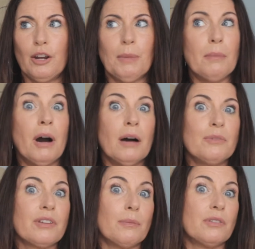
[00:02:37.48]
my
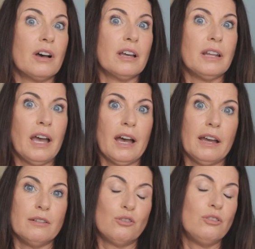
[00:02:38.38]
mom's comes on
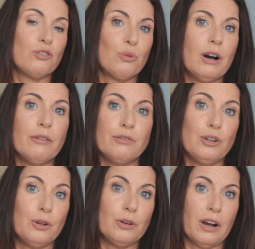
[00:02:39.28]
at 12
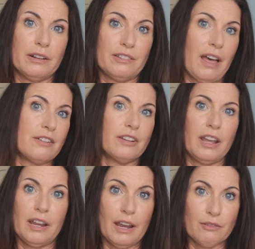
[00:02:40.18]
noon on
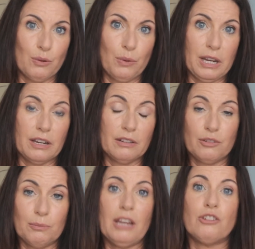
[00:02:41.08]
Saturday every week
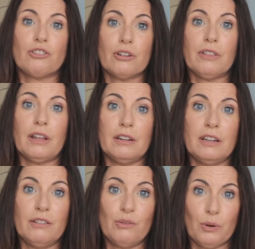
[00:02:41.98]
to make sure that it
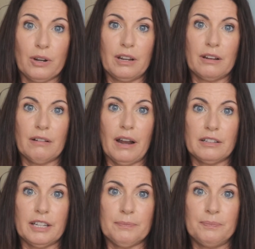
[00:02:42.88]
is working
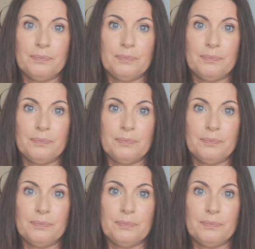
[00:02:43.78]
correctly.